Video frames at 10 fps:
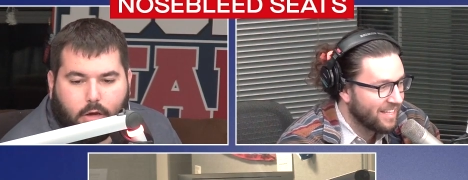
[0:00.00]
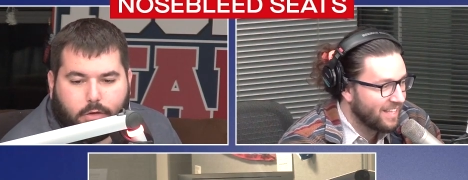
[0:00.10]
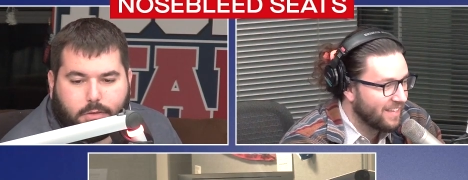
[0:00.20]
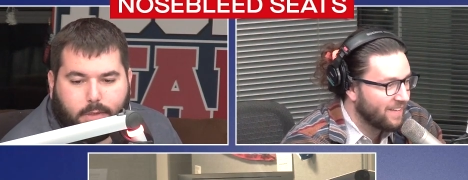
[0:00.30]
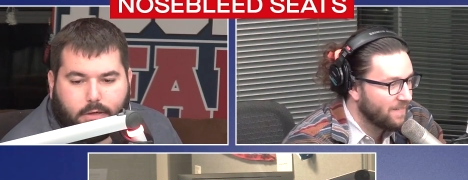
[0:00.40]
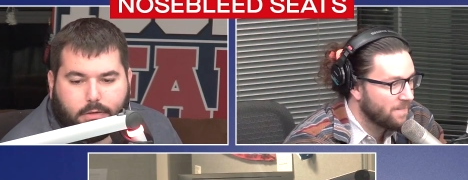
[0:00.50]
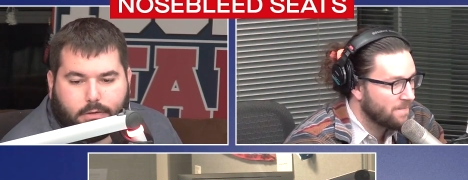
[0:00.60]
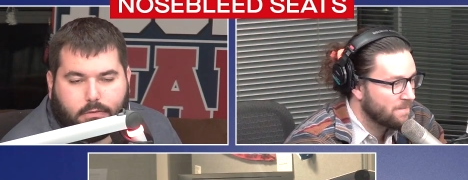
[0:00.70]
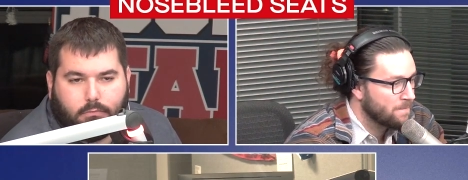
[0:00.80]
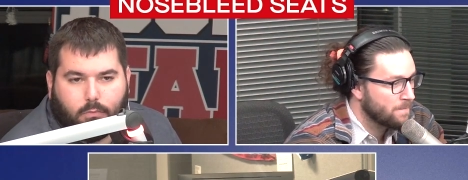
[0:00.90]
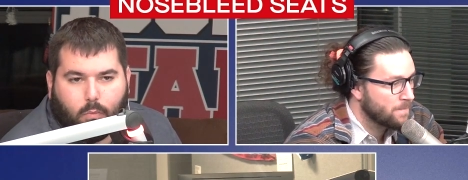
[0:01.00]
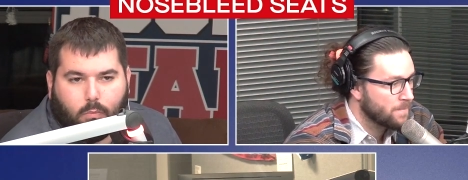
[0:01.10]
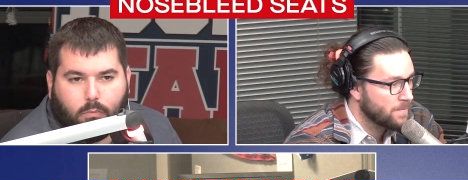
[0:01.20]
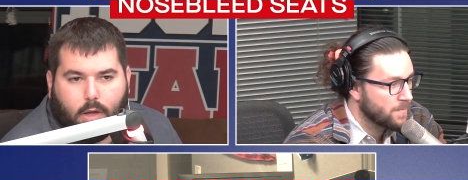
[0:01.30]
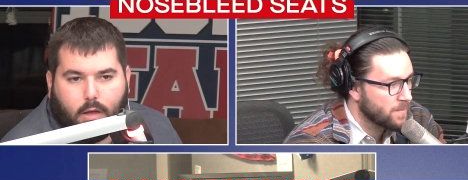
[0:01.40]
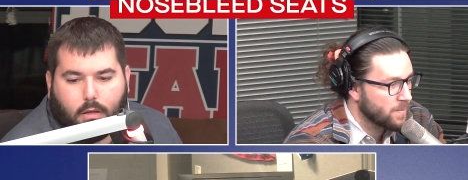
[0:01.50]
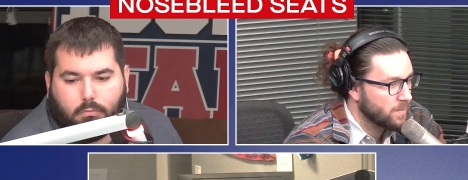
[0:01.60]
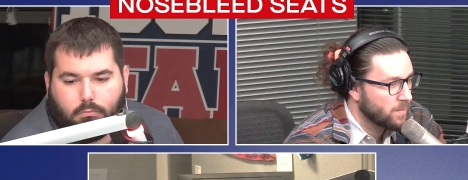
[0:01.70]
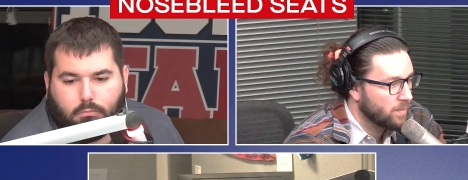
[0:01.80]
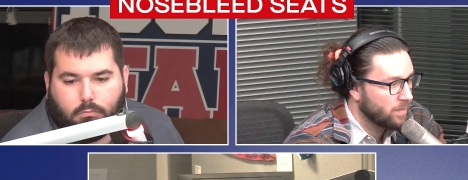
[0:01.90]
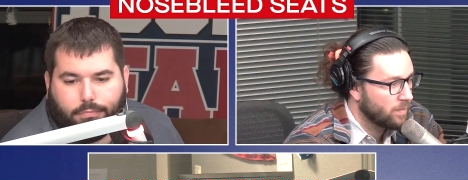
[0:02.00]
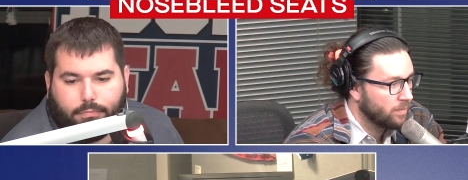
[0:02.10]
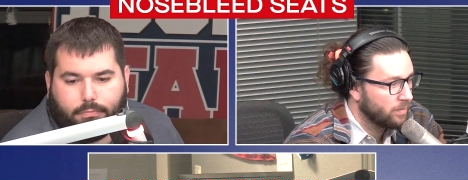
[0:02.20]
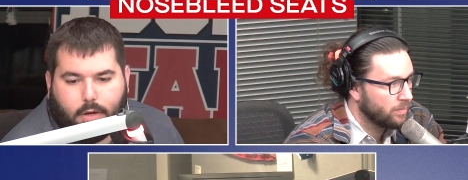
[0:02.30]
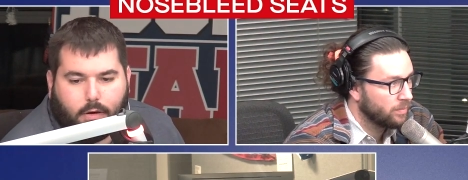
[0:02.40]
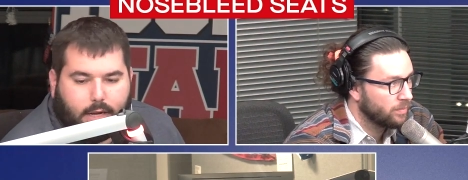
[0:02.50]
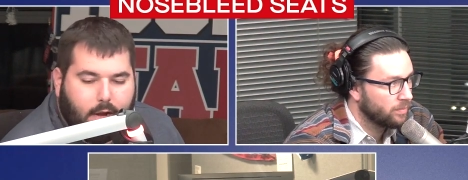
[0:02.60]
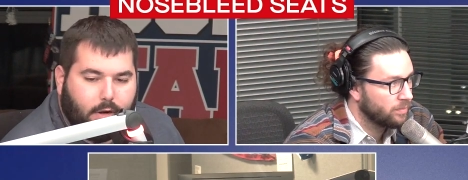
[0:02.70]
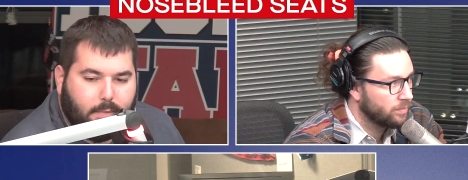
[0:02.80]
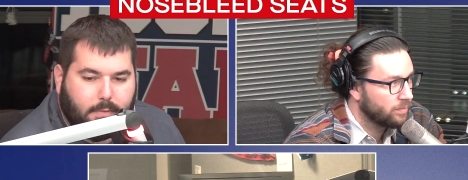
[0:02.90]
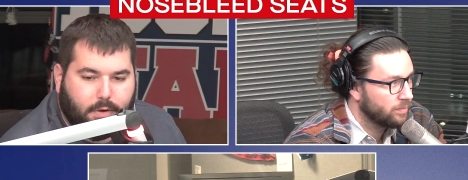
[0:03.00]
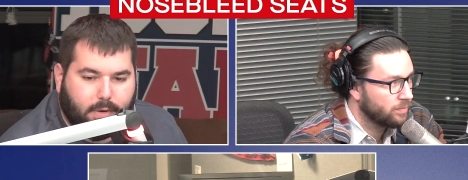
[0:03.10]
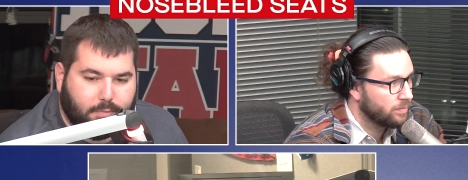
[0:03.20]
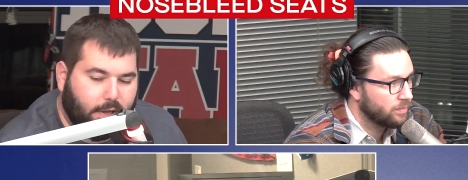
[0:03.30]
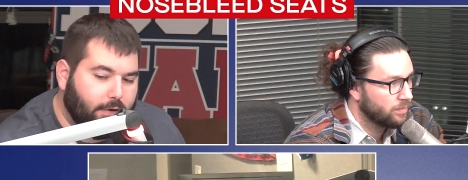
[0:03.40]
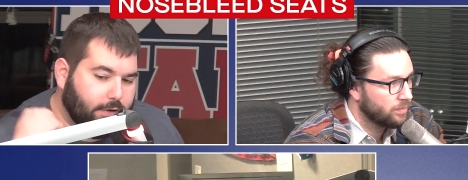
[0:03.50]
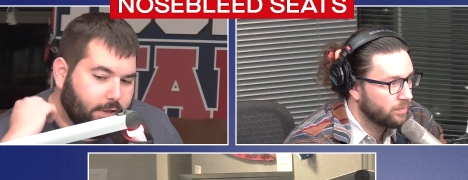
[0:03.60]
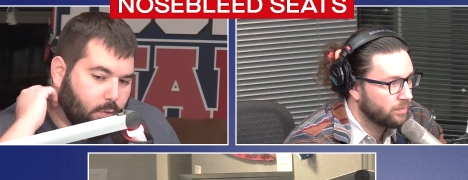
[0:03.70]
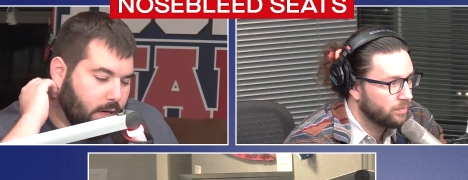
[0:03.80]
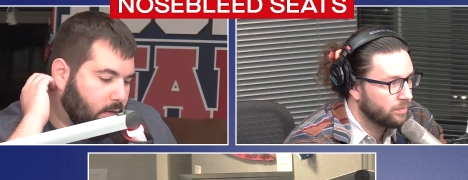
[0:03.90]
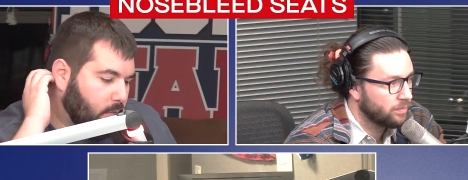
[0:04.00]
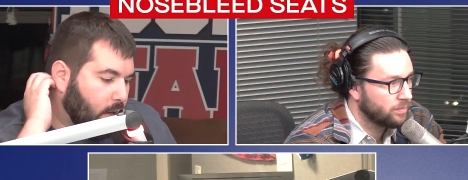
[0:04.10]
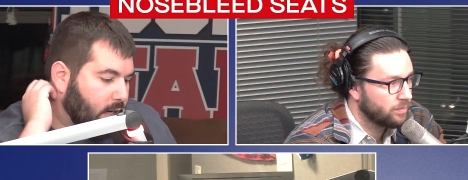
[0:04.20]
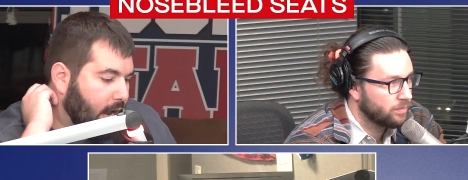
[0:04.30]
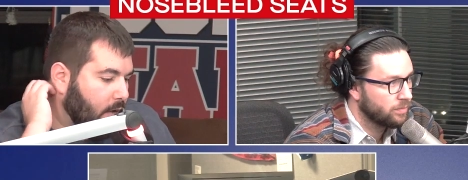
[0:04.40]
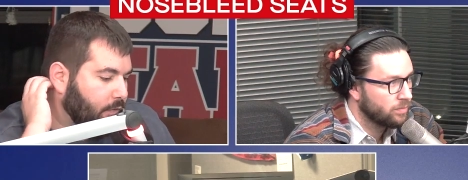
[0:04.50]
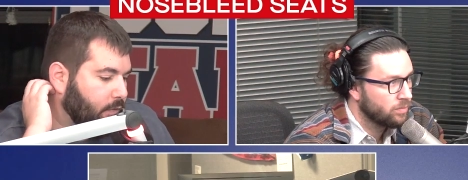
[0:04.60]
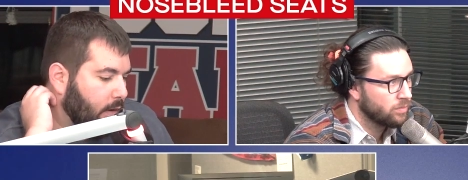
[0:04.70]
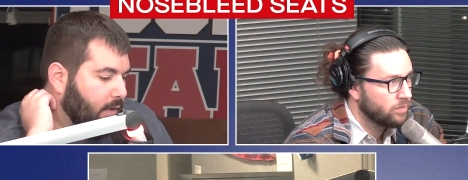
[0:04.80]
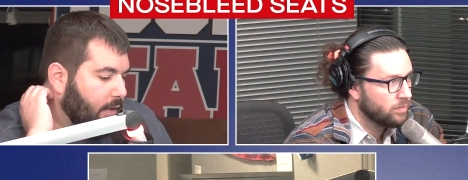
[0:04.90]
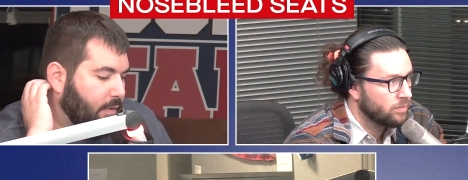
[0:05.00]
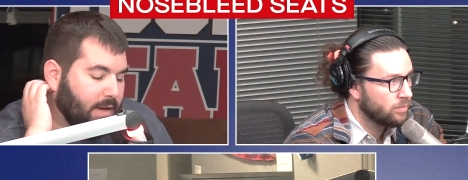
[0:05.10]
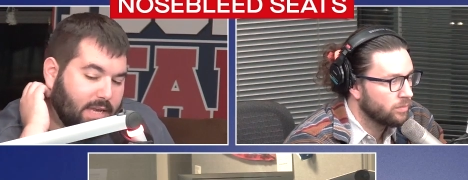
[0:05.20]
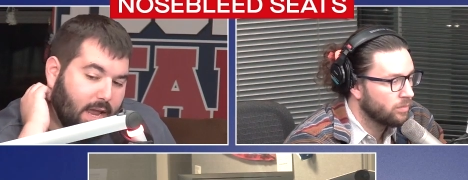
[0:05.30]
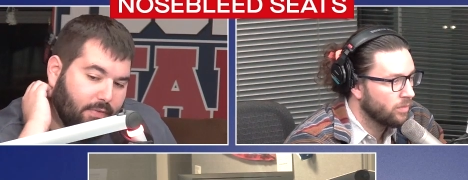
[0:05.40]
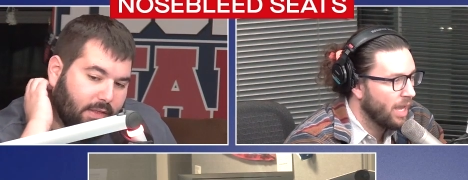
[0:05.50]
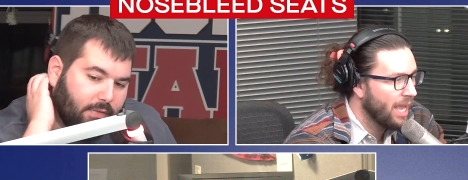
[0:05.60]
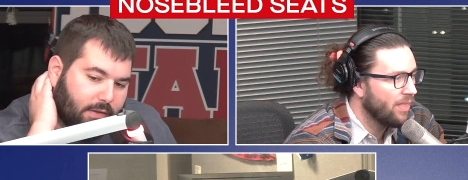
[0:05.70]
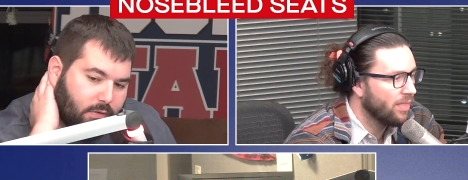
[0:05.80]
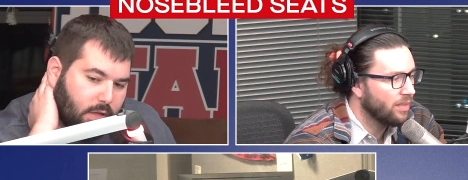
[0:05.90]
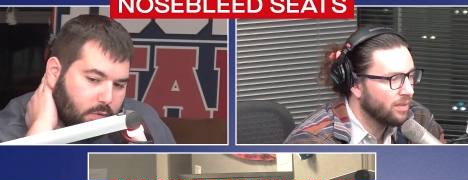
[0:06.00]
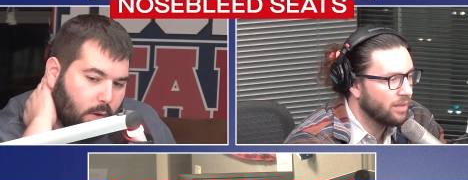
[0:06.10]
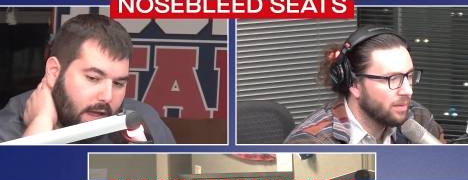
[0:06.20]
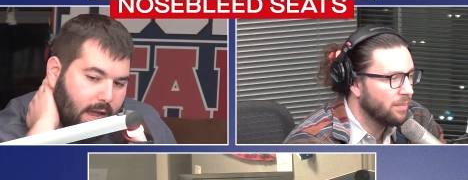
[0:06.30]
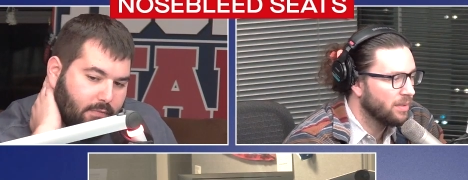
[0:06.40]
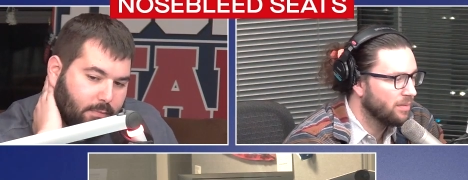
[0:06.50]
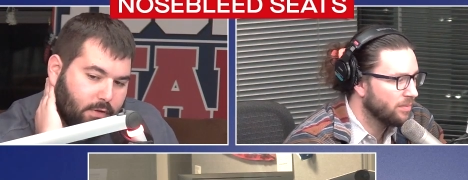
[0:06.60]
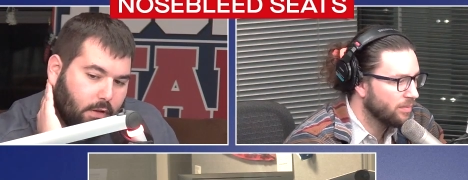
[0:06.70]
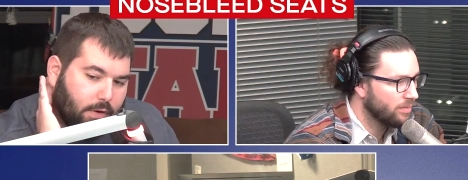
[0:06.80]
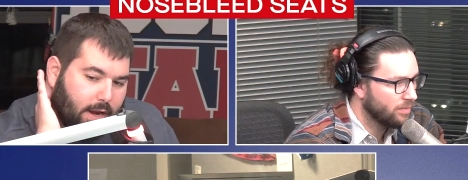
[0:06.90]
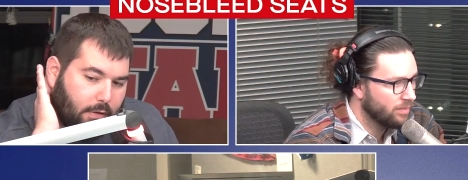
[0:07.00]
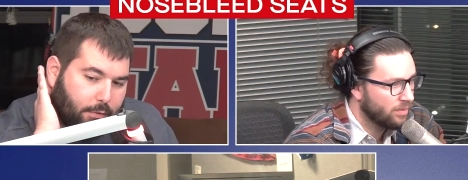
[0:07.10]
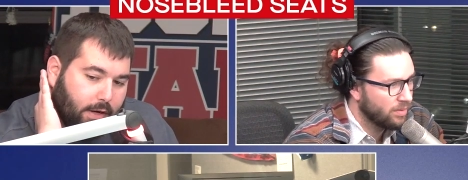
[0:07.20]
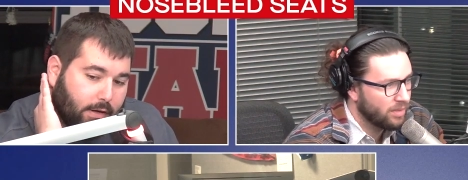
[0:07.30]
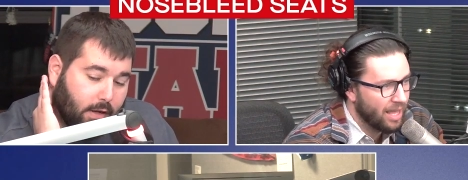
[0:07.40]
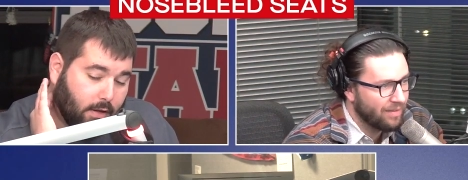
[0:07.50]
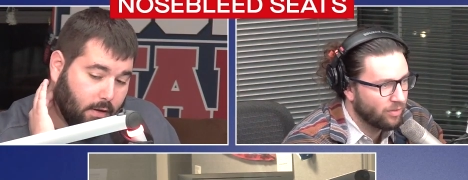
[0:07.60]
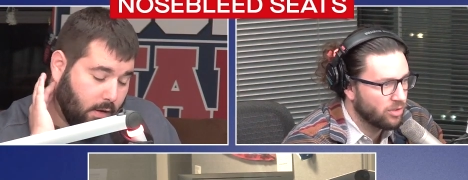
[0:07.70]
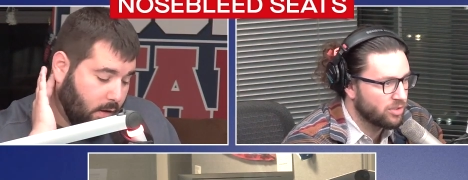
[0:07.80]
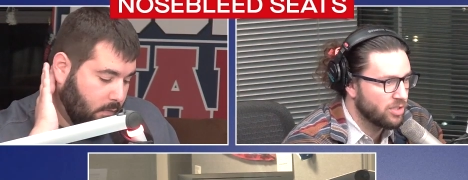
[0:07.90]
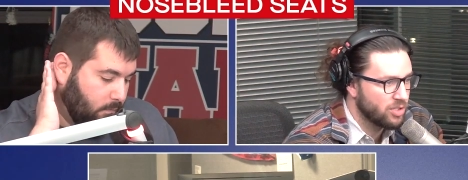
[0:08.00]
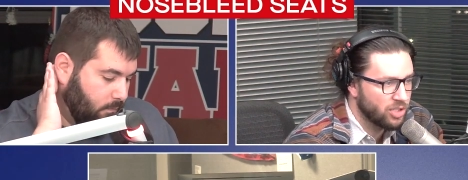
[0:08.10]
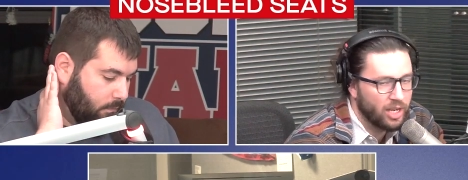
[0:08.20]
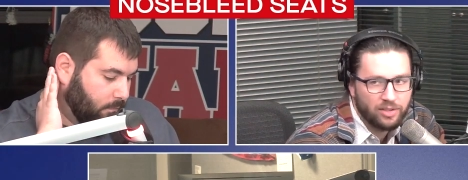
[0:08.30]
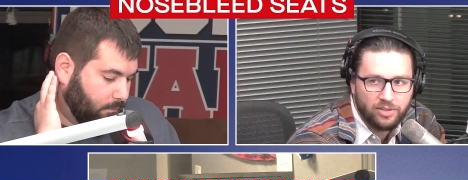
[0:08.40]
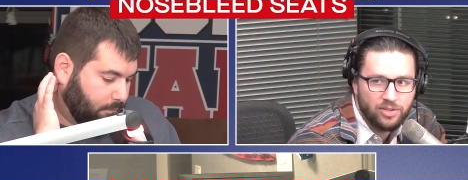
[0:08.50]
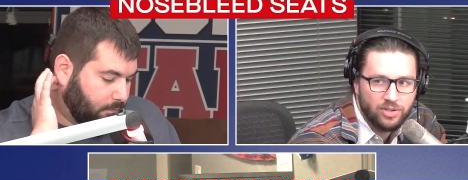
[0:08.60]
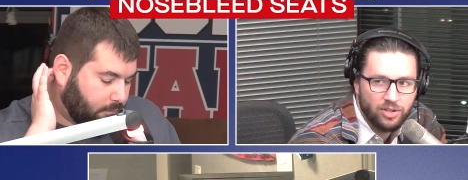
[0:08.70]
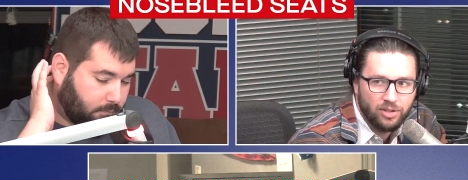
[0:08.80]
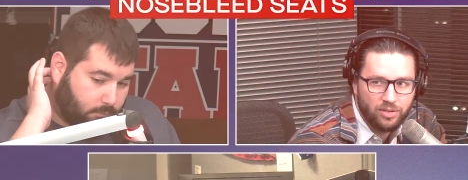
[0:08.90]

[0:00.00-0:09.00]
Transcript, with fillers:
Speaker 1: is because, well, Derrick Henry, maybe their best player, just went down. So I've got them at 10.
Speaker 2: That's why I have them so low, 903. They have lost to the Jets this year and